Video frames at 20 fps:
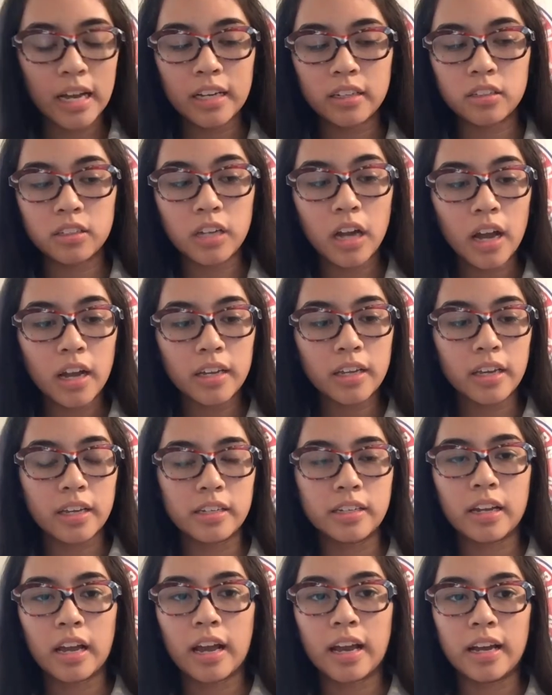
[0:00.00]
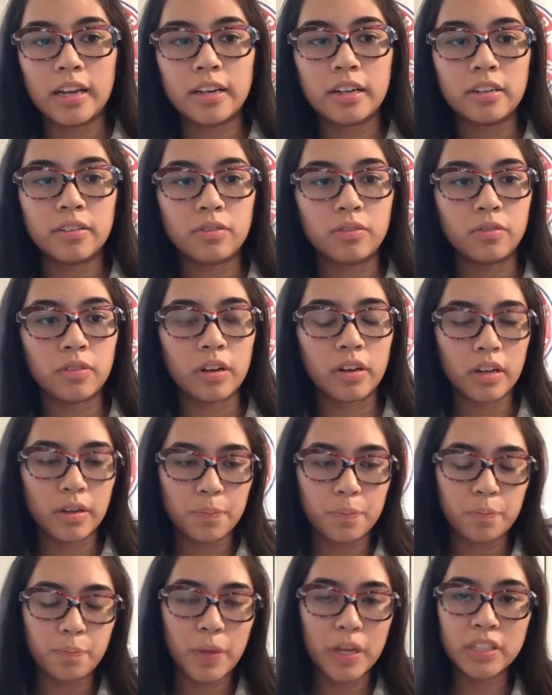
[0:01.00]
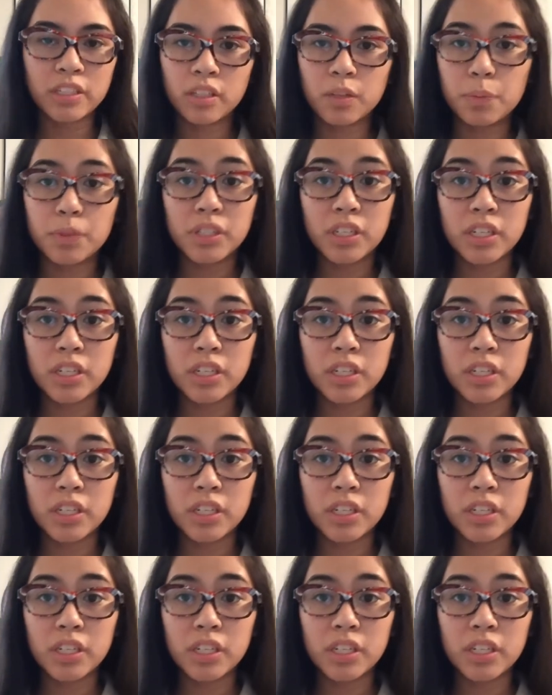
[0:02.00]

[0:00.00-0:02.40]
That shot he had, based on the